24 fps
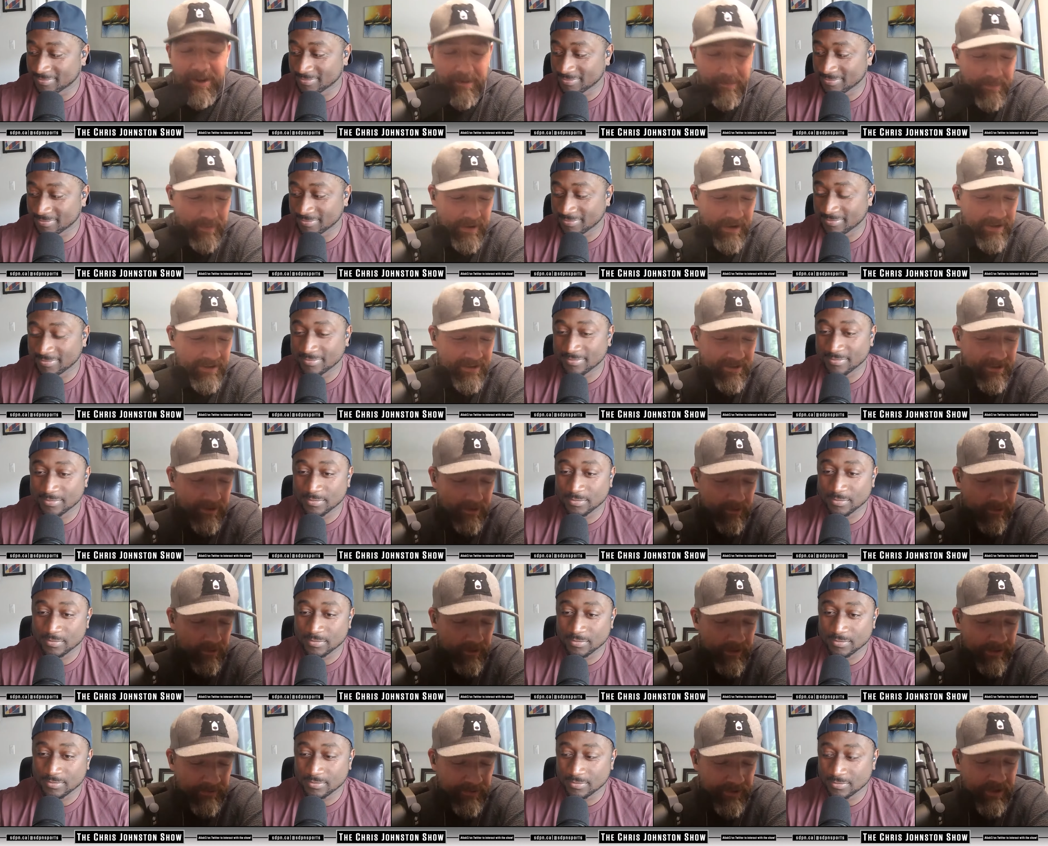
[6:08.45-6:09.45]
Speaker 1: but you know,
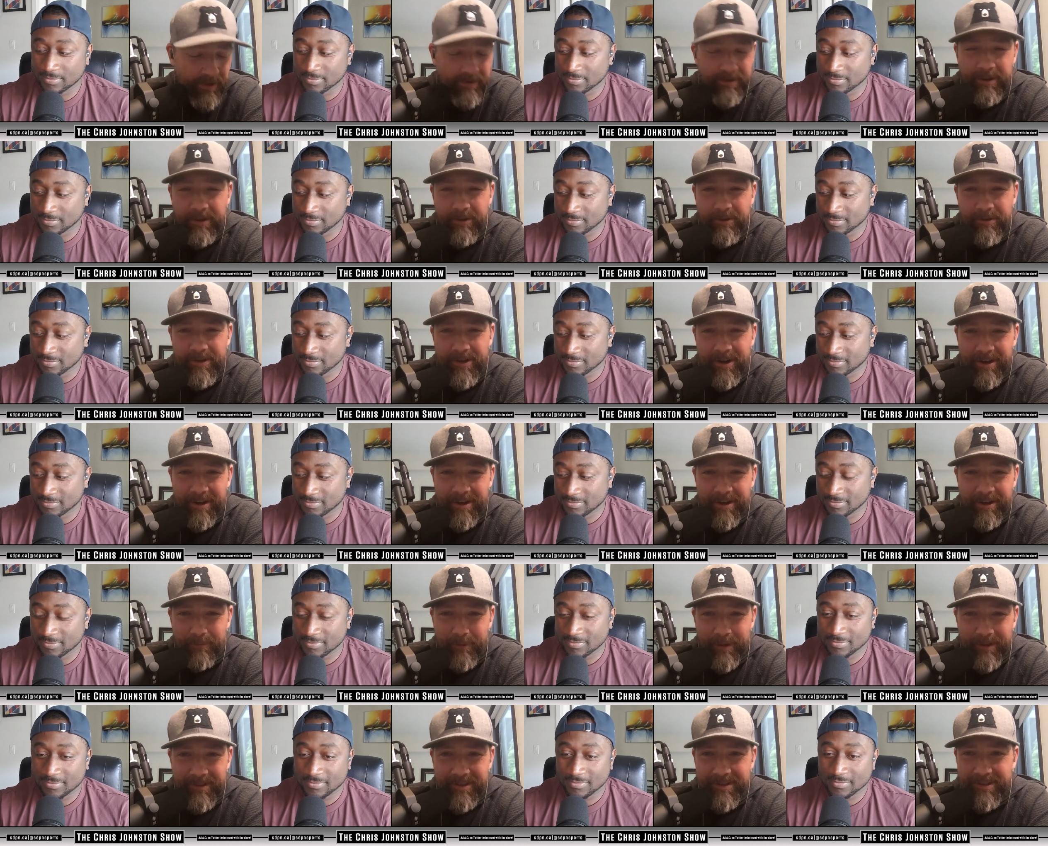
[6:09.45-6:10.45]
if Sheldon goes on and
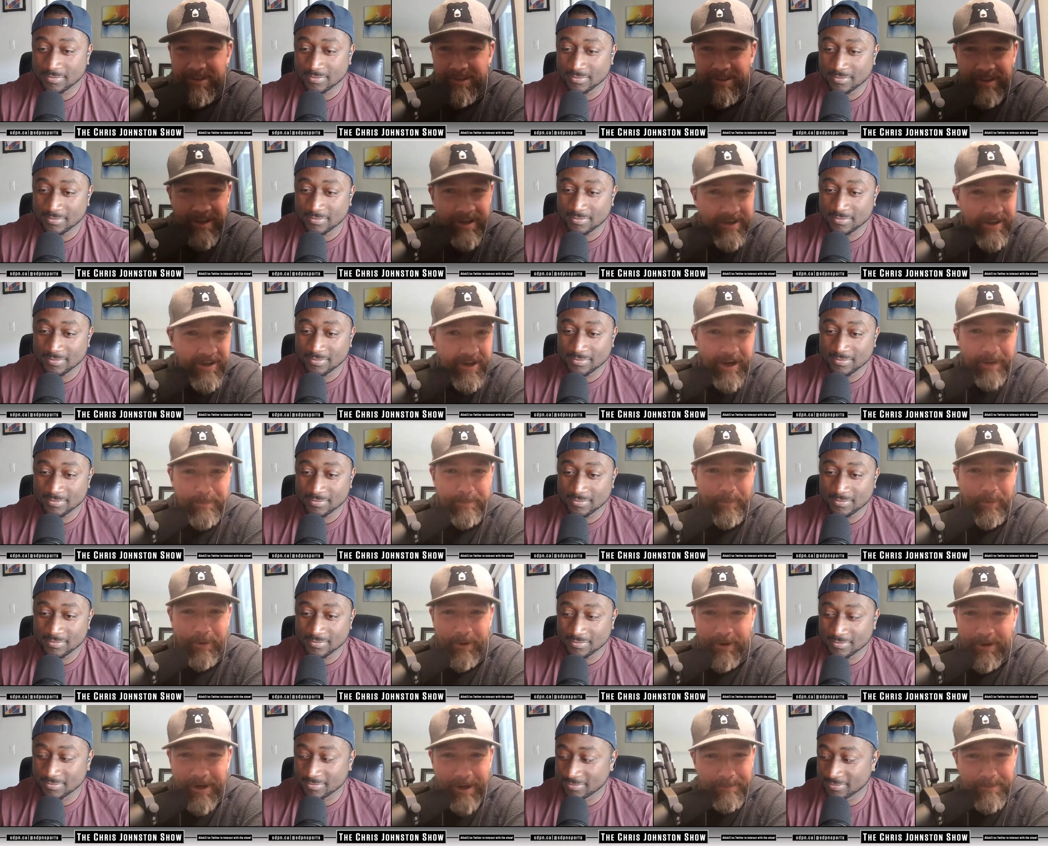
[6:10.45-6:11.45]
wins a cup or
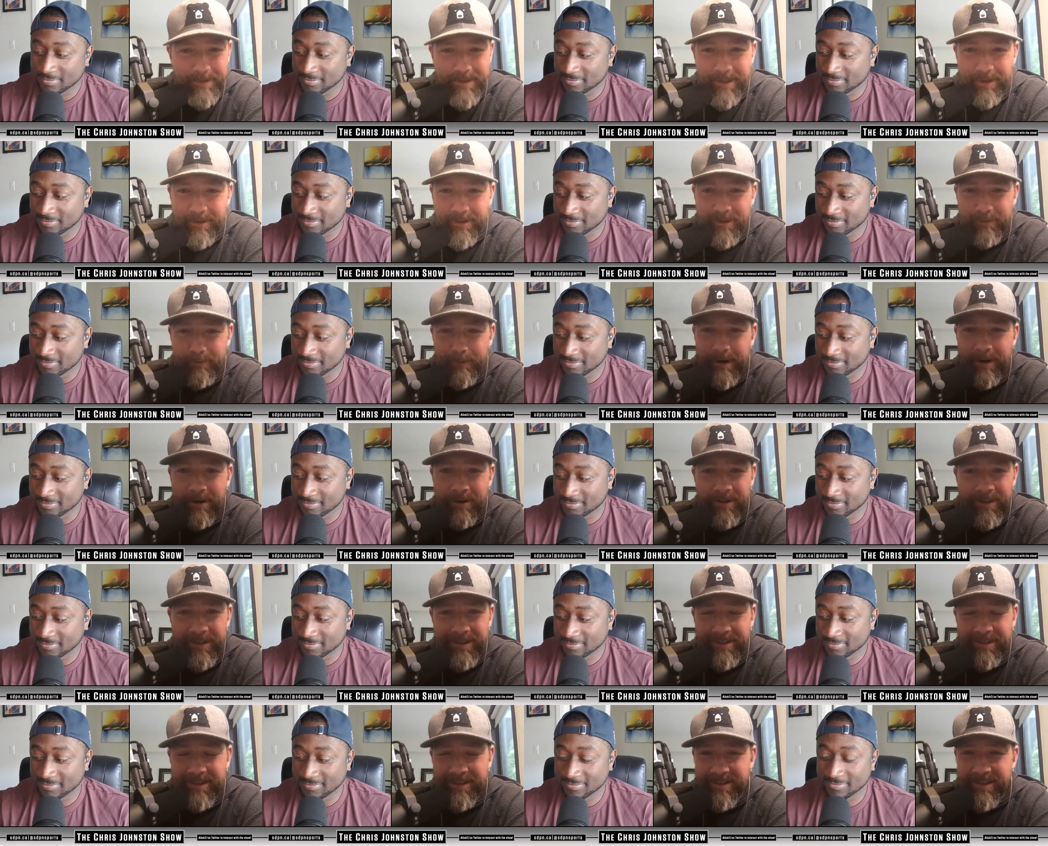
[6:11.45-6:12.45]
cups elsewhere, and
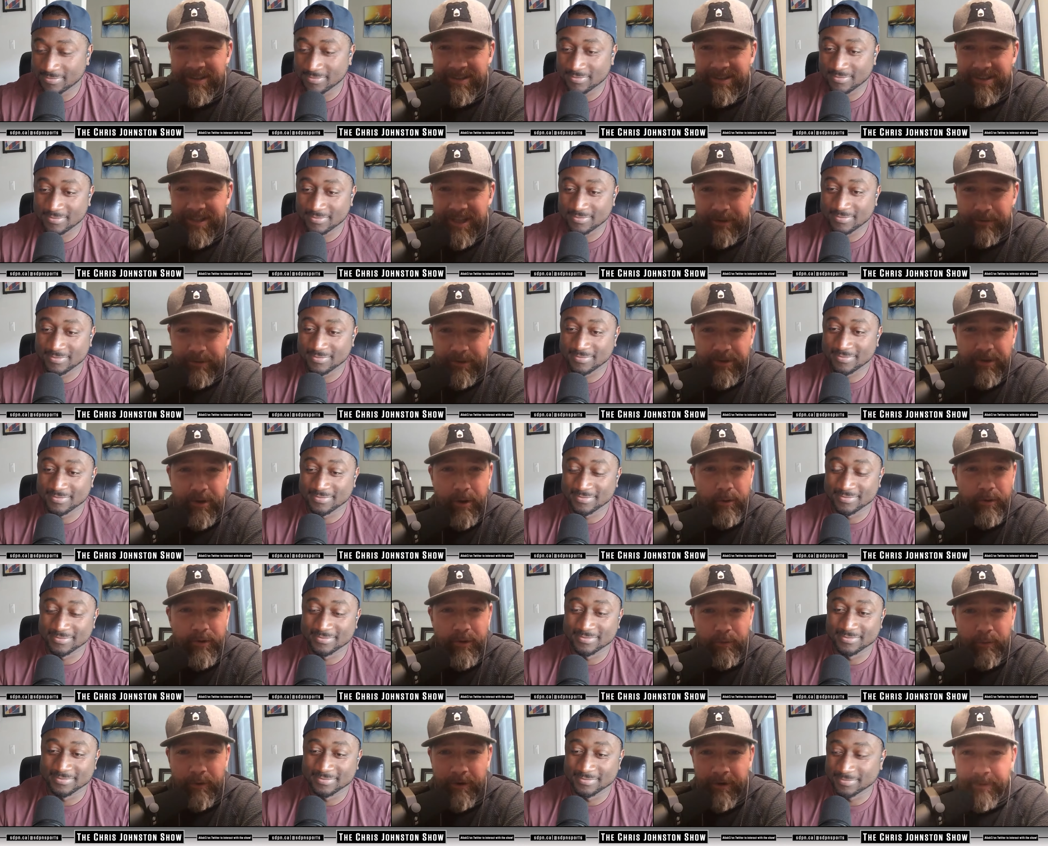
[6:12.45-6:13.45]
he's a distinguished coach
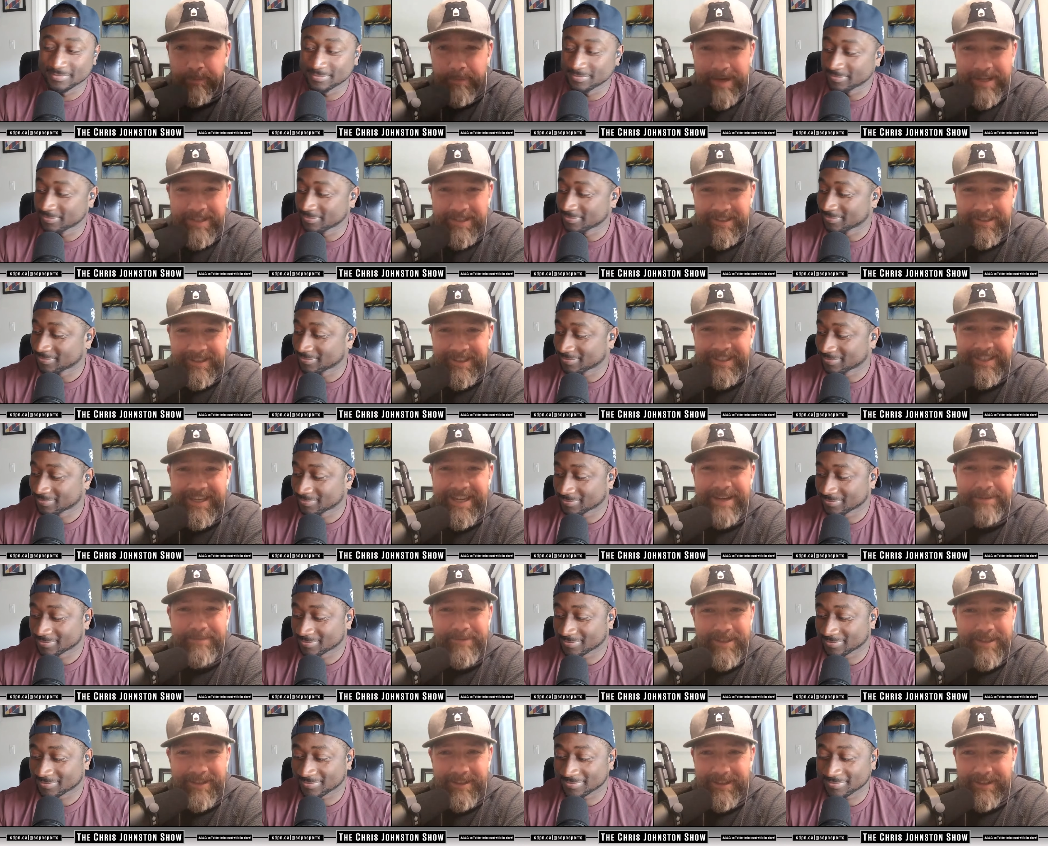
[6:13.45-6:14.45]
and one of the best in the
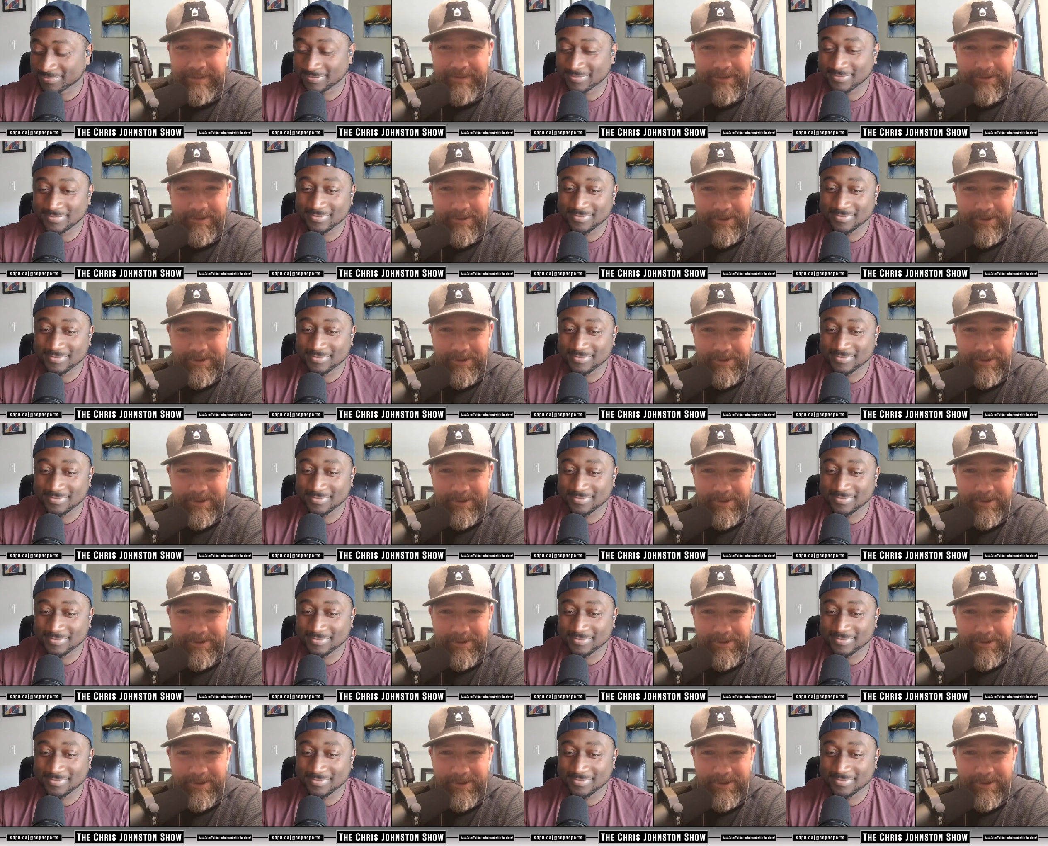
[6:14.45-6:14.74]
games, and the Leafs are